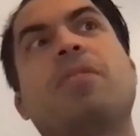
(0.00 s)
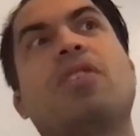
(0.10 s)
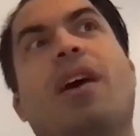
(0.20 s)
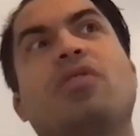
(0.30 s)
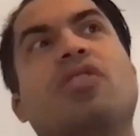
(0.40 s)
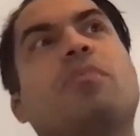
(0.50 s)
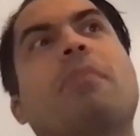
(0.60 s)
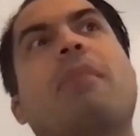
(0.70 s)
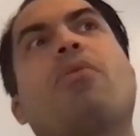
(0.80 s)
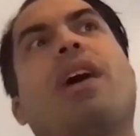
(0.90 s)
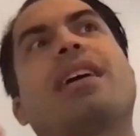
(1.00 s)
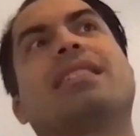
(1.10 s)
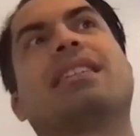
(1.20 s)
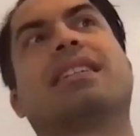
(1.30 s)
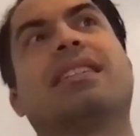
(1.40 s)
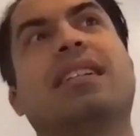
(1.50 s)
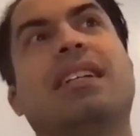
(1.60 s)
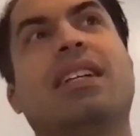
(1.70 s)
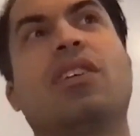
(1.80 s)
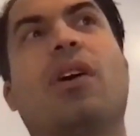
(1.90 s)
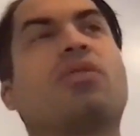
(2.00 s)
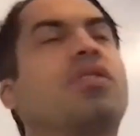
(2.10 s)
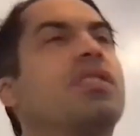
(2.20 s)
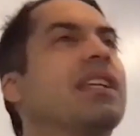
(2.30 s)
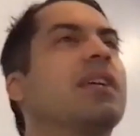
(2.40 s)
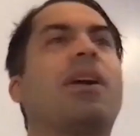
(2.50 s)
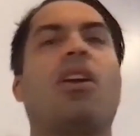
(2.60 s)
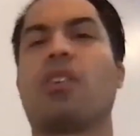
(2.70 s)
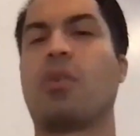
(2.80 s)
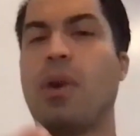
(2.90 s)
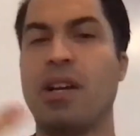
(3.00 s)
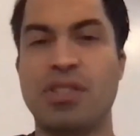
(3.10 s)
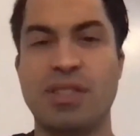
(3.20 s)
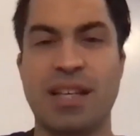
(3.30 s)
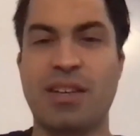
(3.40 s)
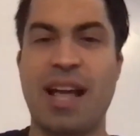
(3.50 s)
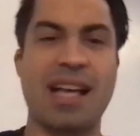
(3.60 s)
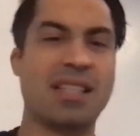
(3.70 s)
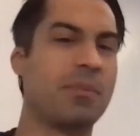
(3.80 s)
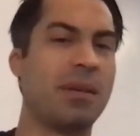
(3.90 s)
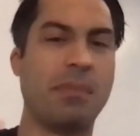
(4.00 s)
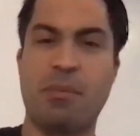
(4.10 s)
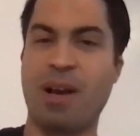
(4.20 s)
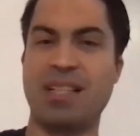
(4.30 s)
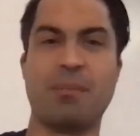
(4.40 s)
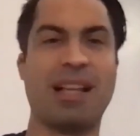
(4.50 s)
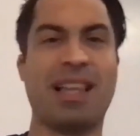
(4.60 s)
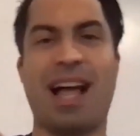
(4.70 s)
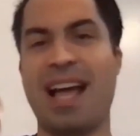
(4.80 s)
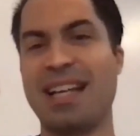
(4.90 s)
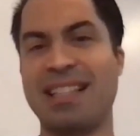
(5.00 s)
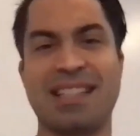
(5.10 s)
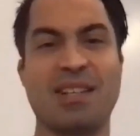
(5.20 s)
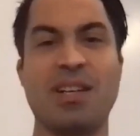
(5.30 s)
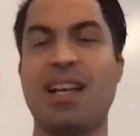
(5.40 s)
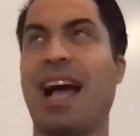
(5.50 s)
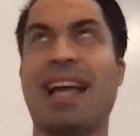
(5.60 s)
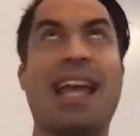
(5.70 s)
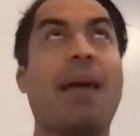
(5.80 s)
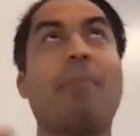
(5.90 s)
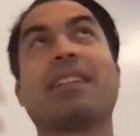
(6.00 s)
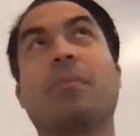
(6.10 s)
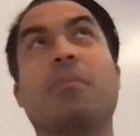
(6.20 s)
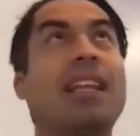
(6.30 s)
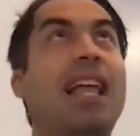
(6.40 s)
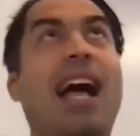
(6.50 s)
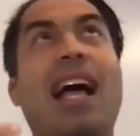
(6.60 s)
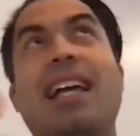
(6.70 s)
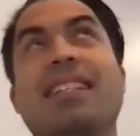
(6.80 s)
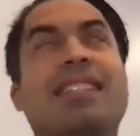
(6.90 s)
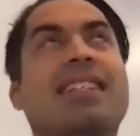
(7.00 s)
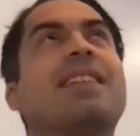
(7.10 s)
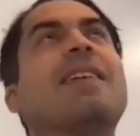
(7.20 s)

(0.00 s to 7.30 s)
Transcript: I was just memorizing. I was just thinking about all the questions they could ask me and memorizing my lines, and I can't mess up my lines. And